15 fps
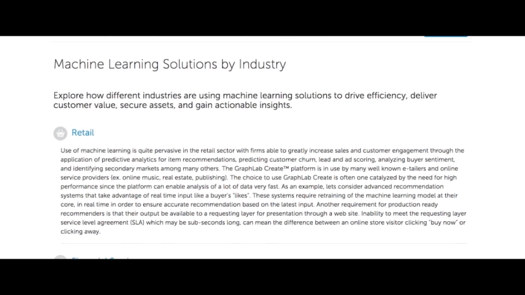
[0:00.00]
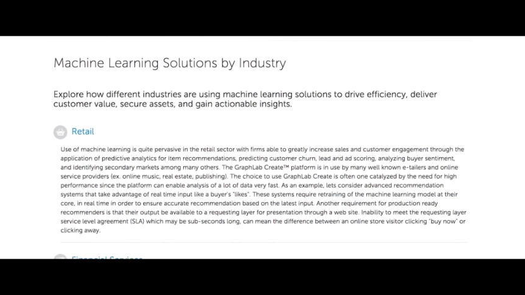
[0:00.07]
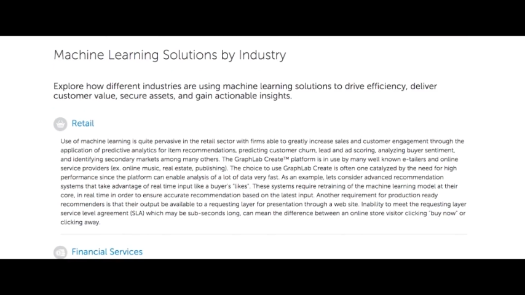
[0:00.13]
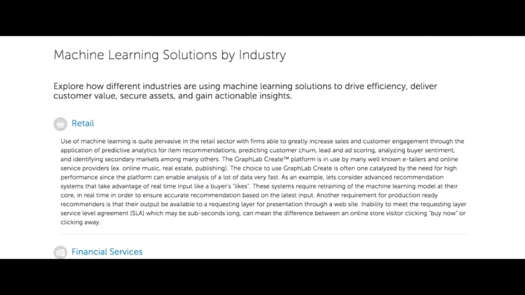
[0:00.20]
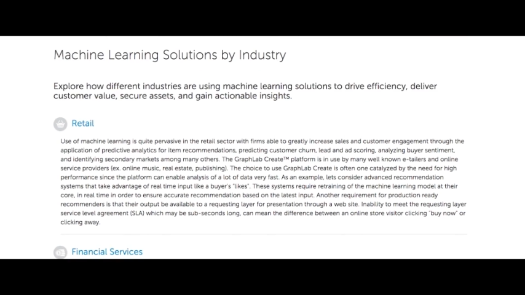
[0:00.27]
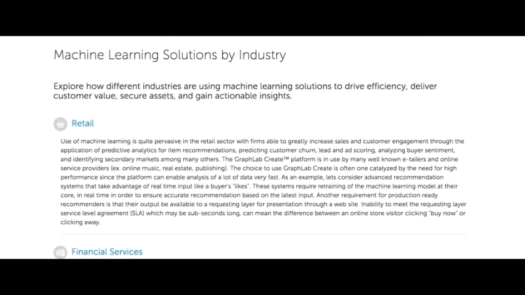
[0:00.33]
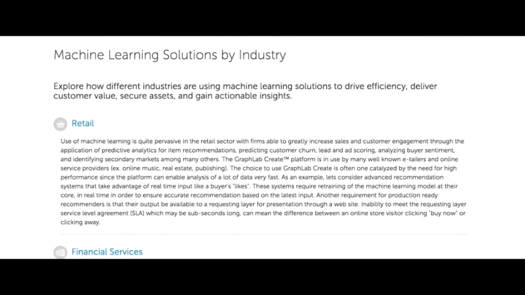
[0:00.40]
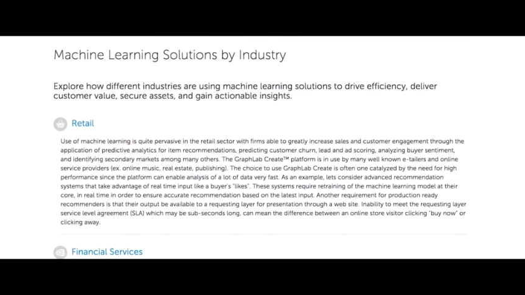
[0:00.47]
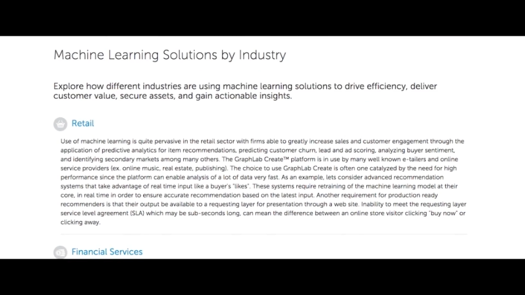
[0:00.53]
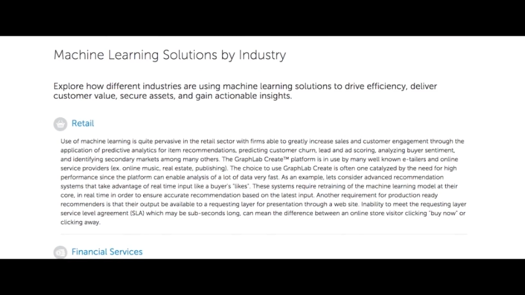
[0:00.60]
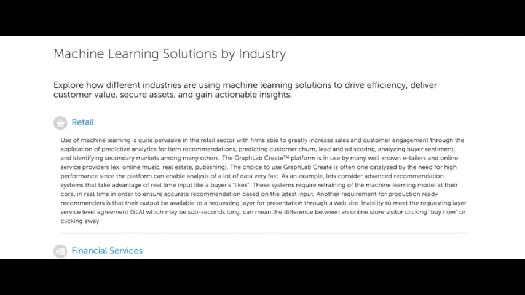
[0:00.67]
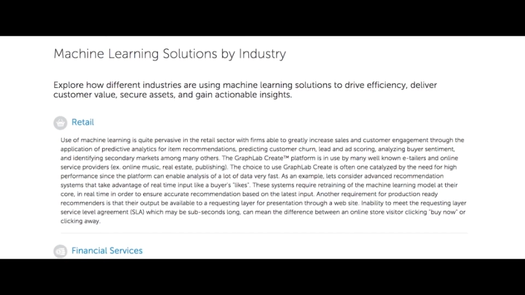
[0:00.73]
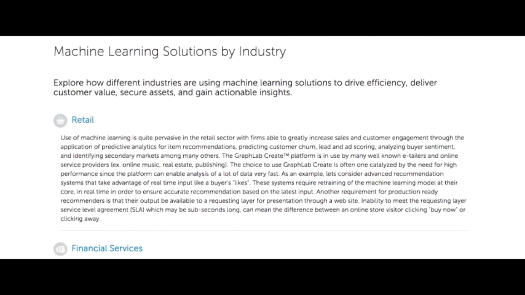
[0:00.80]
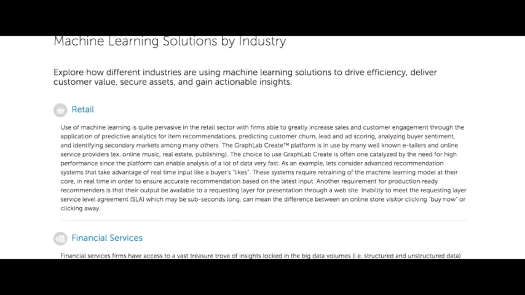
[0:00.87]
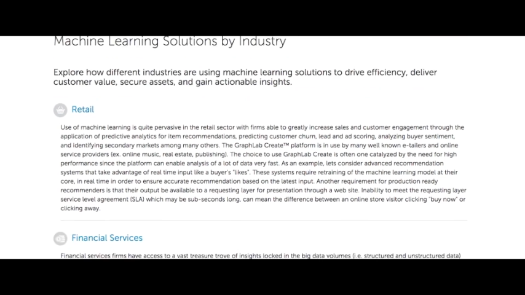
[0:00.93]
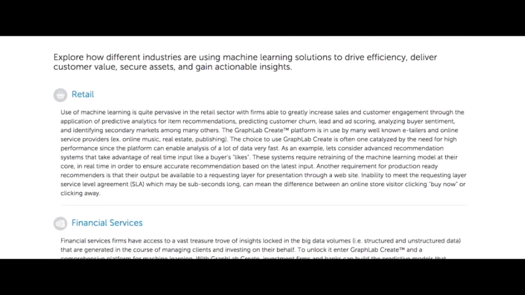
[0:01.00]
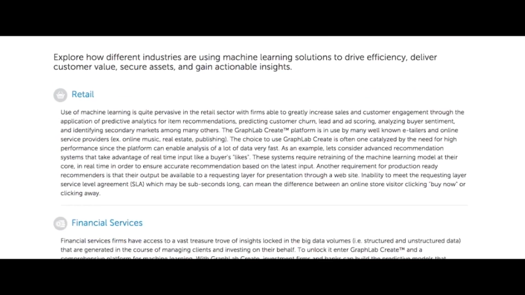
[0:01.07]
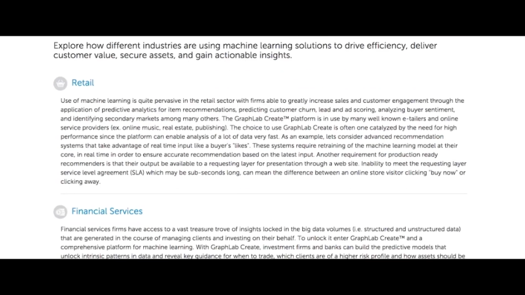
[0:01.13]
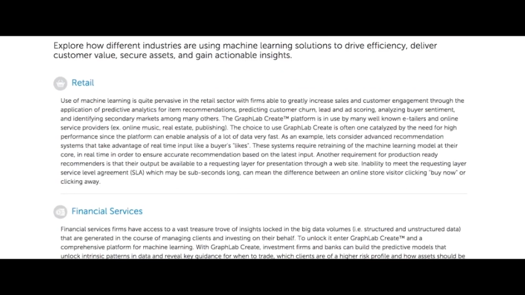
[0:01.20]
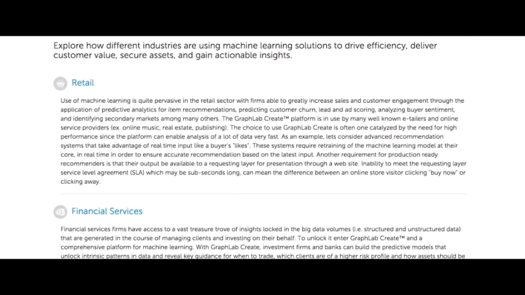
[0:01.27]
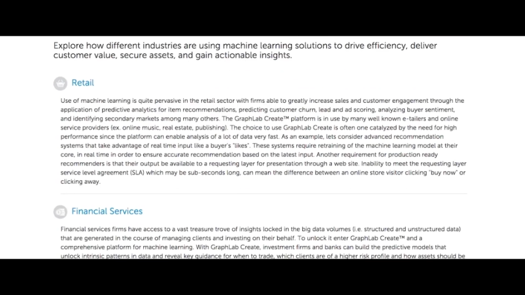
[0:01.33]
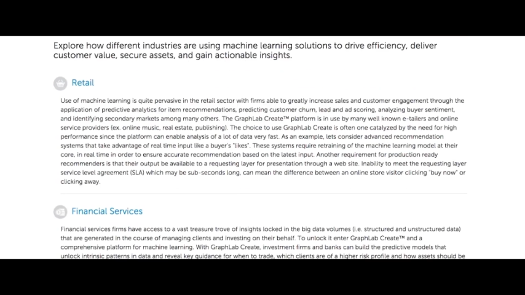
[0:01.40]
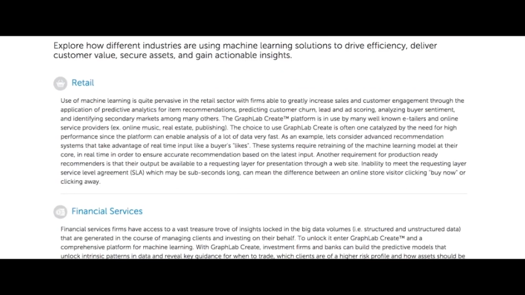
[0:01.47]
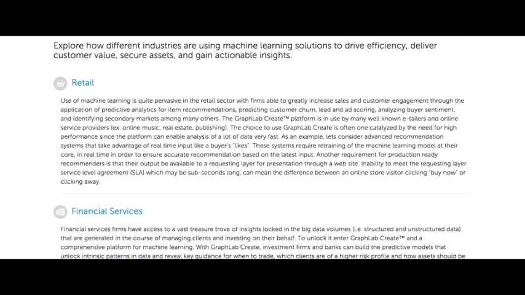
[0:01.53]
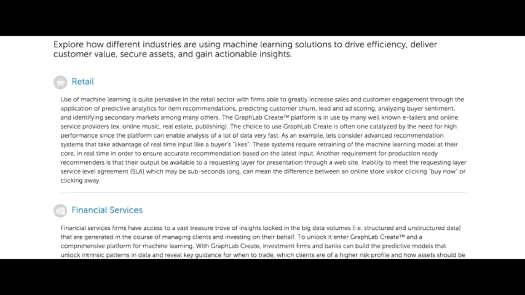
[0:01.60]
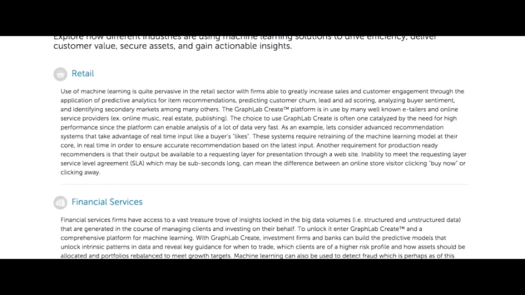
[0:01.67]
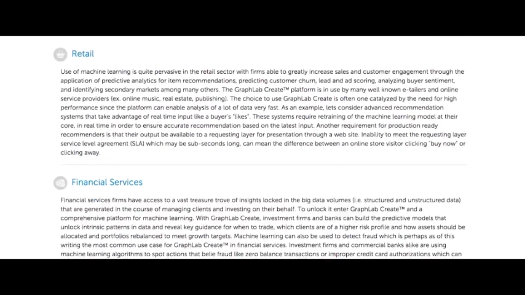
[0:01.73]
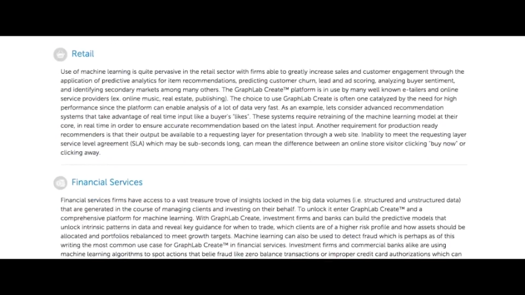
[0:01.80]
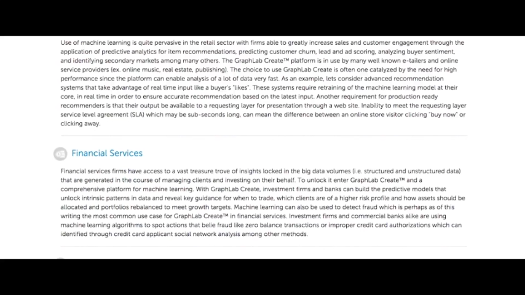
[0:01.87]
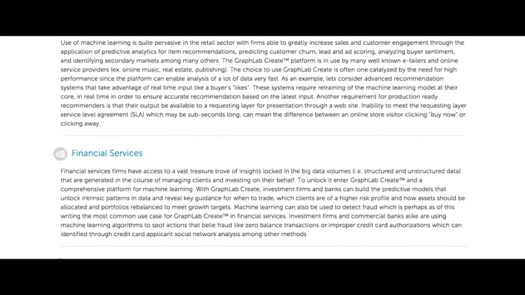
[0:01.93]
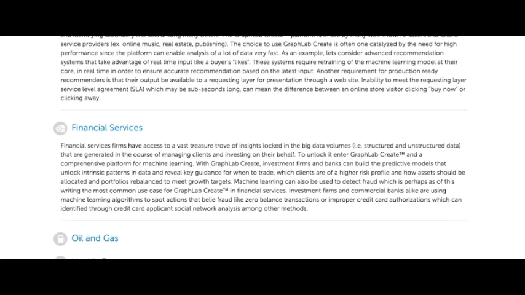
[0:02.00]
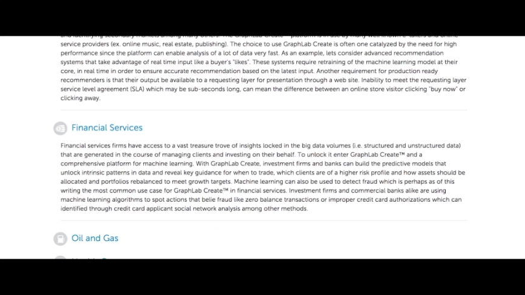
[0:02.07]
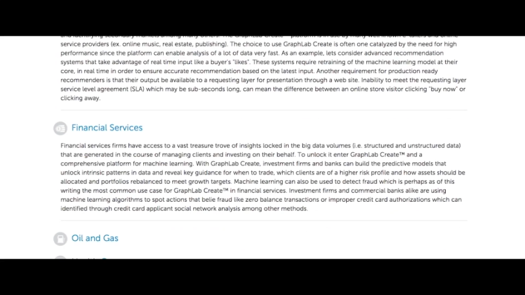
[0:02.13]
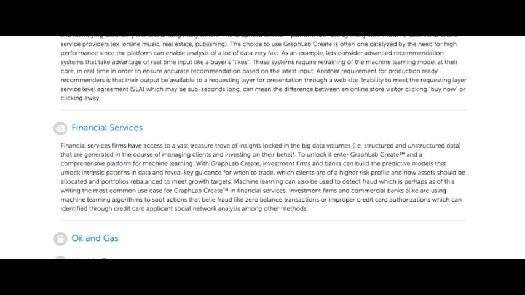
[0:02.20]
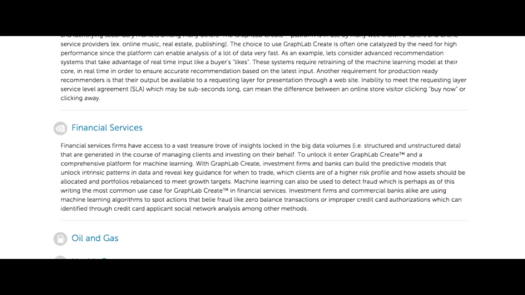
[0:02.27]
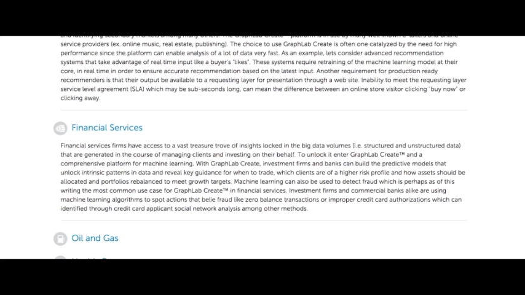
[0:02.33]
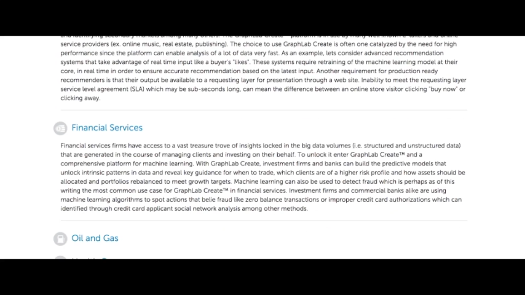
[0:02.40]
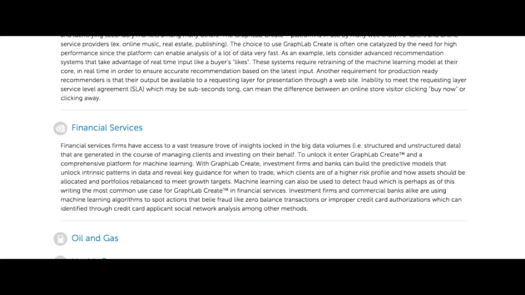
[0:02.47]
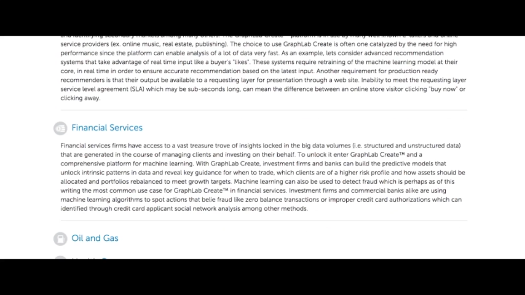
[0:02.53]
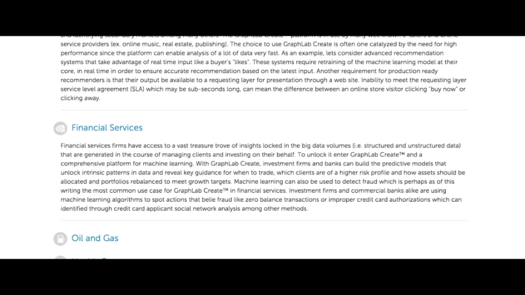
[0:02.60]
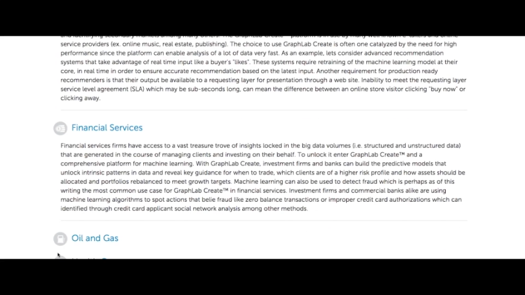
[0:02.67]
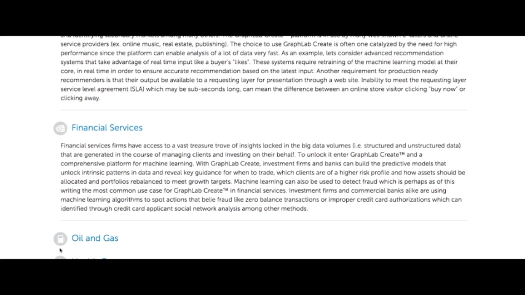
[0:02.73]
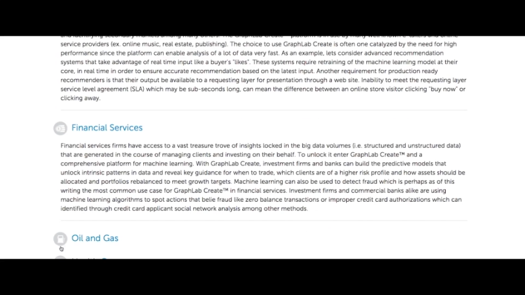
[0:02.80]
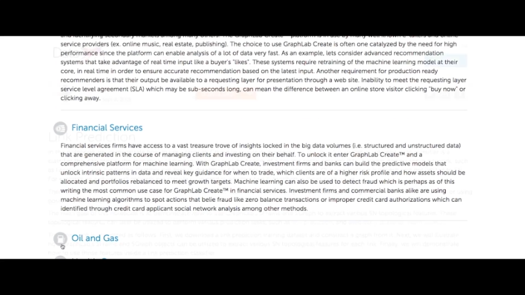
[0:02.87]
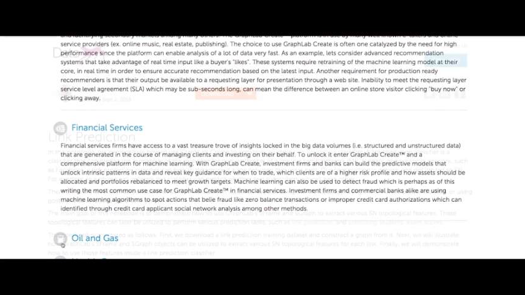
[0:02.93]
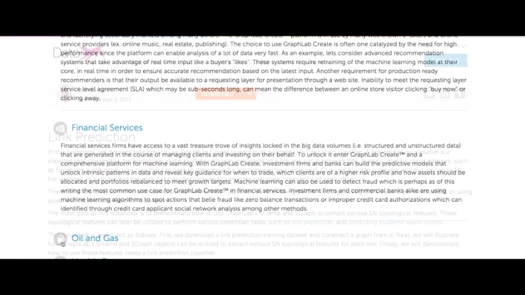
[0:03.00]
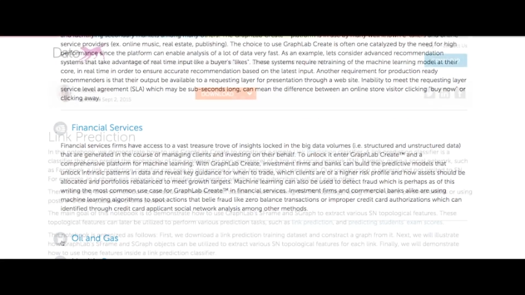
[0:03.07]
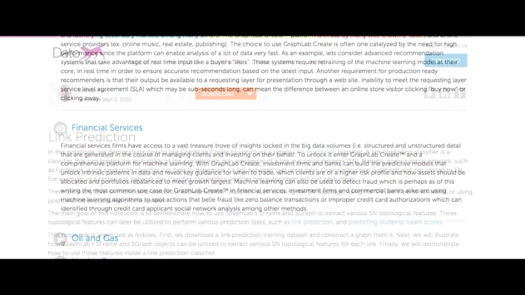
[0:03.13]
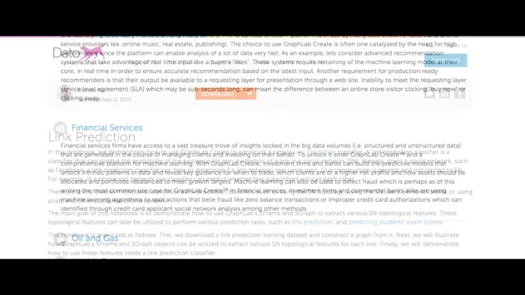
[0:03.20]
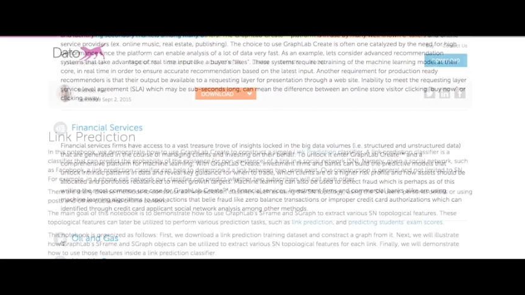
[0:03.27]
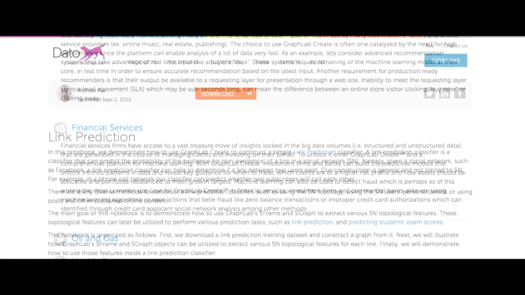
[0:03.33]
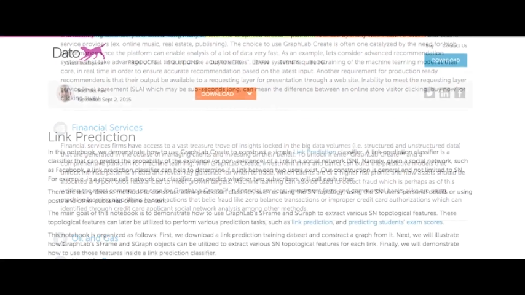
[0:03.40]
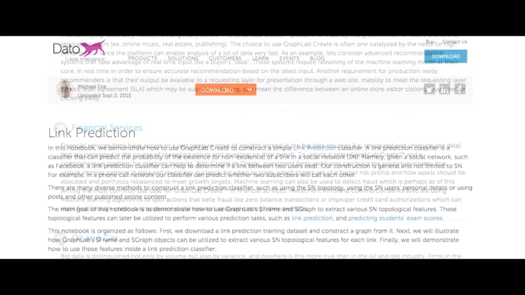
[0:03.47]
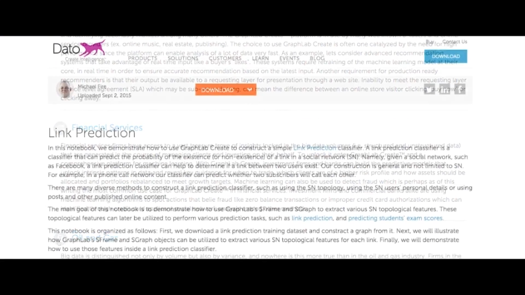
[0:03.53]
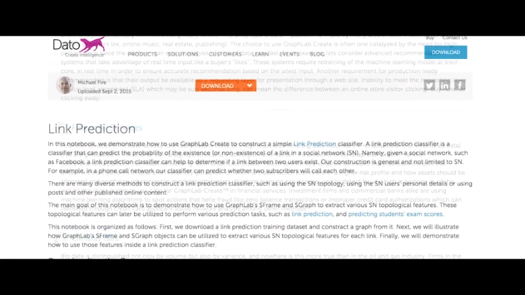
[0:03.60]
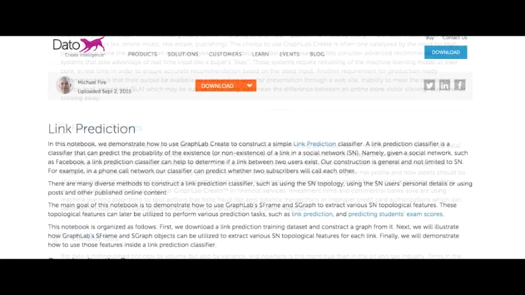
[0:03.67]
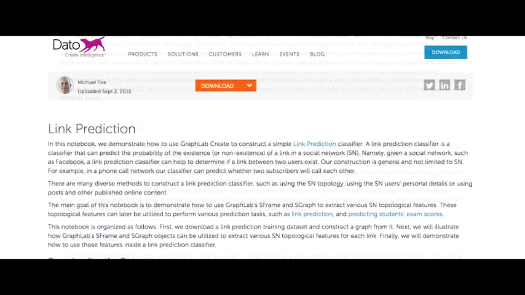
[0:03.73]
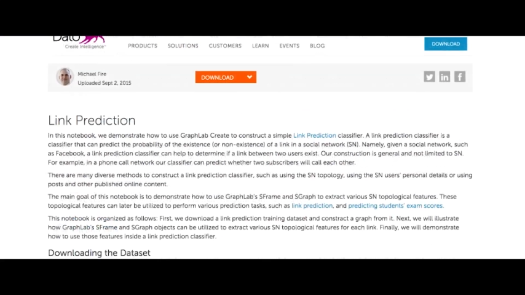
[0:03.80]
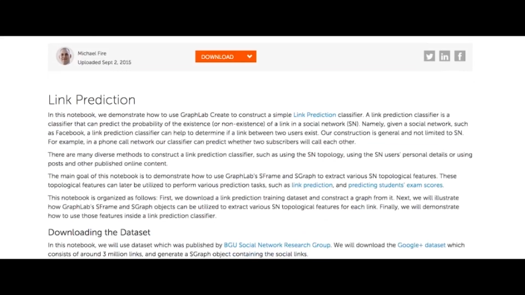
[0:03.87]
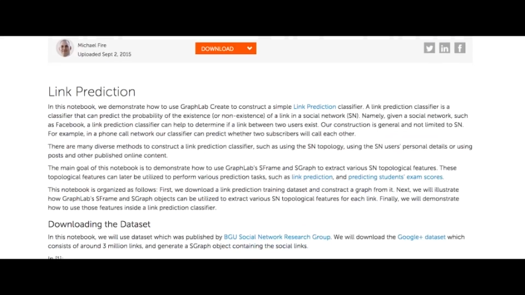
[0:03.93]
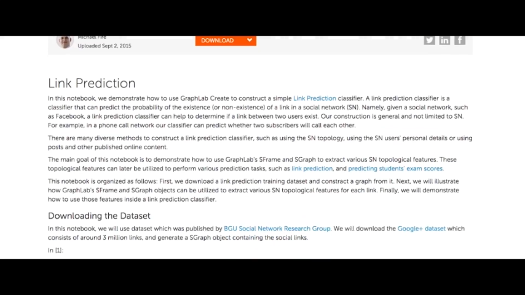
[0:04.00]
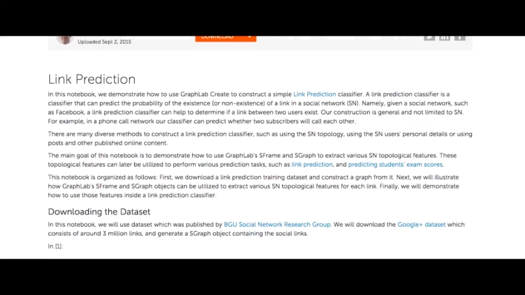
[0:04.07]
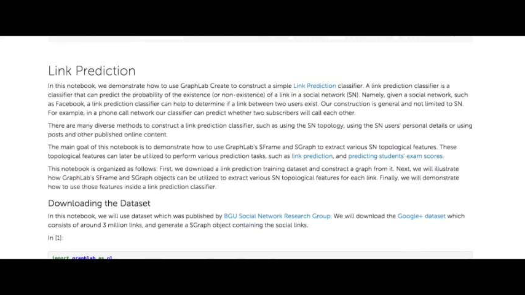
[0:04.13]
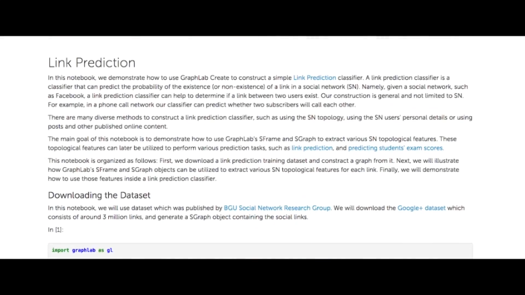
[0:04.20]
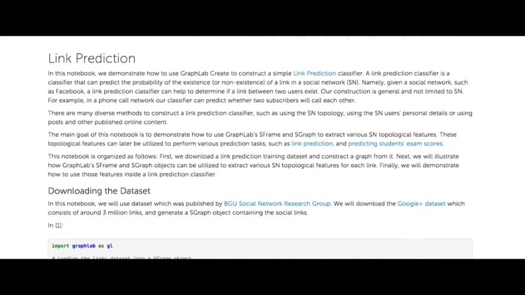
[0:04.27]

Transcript: (no speaker visible)